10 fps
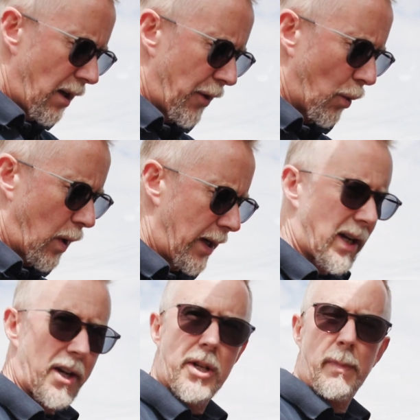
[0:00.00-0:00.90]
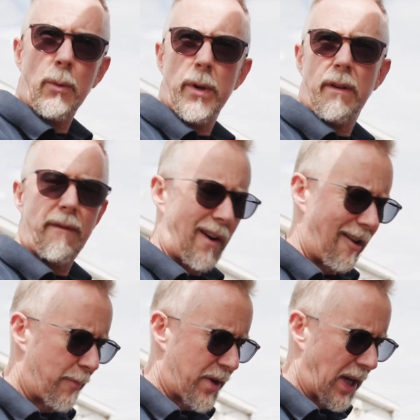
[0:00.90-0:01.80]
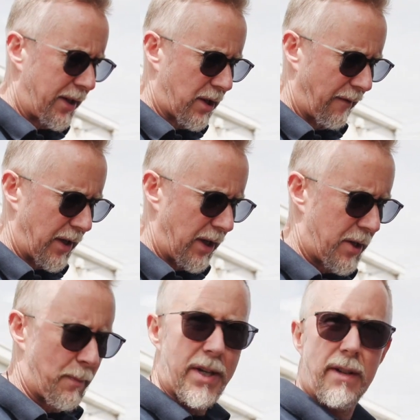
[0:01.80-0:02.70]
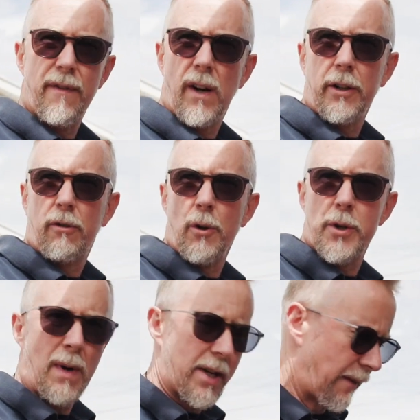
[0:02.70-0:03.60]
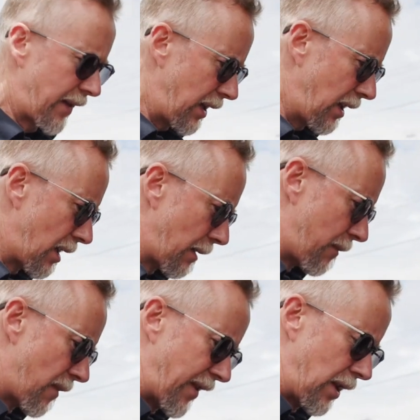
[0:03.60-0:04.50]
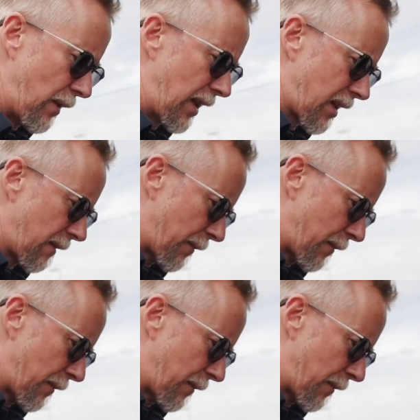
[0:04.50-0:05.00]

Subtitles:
The weight has to be within 5% of the specified gross mass of the unit,